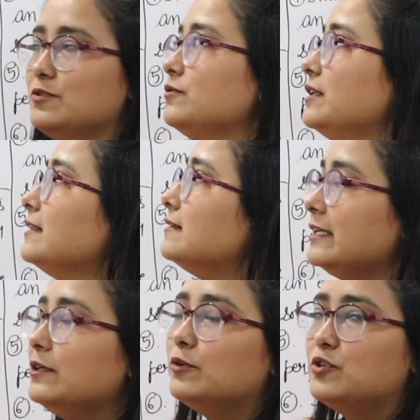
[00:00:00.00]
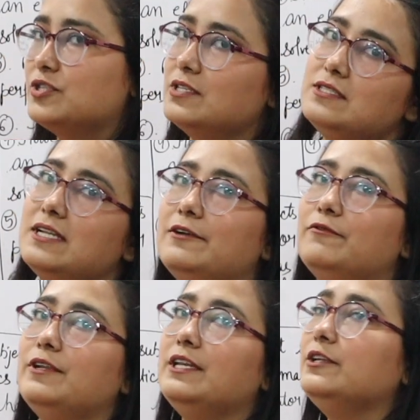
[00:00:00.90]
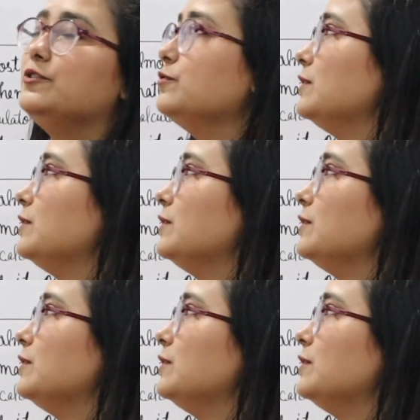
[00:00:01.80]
So there are three questions that we need